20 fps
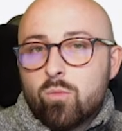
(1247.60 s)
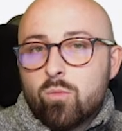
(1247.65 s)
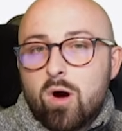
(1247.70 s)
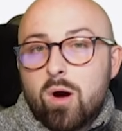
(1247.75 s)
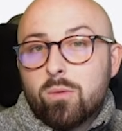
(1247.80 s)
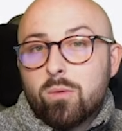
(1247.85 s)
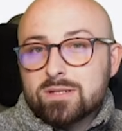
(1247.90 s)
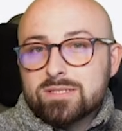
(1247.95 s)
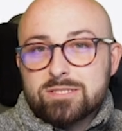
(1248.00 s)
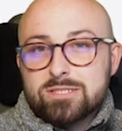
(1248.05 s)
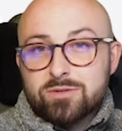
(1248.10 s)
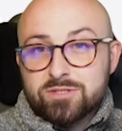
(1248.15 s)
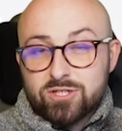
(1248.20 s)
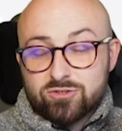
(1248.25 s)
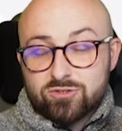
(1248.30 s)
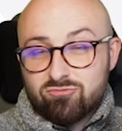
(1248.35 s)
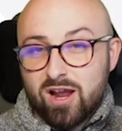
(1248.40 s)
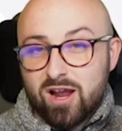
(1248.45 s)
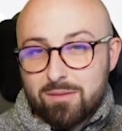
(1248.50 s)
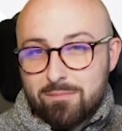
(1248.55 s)
what I wanted to do is
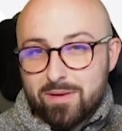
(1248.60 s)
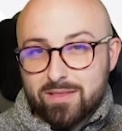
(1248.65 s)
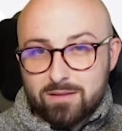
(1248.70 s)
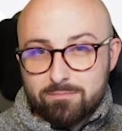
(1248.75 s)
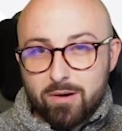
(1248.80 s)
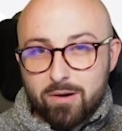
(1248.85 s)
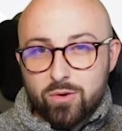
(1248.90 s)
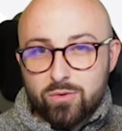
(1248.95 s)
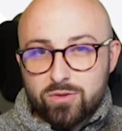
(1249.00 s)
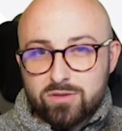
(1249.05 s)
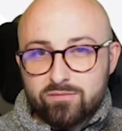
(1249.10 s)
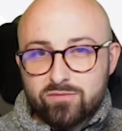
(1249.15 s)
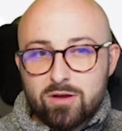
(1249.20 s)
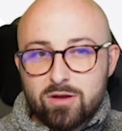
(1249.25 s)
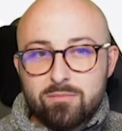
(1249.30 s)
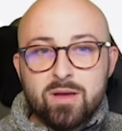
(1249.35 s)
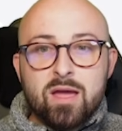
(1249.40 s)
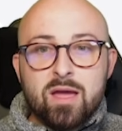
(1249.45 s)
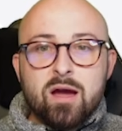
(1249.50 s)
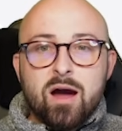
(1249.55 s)
just recommend the both of
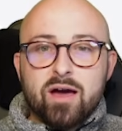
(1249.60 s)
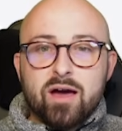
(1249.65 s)
them.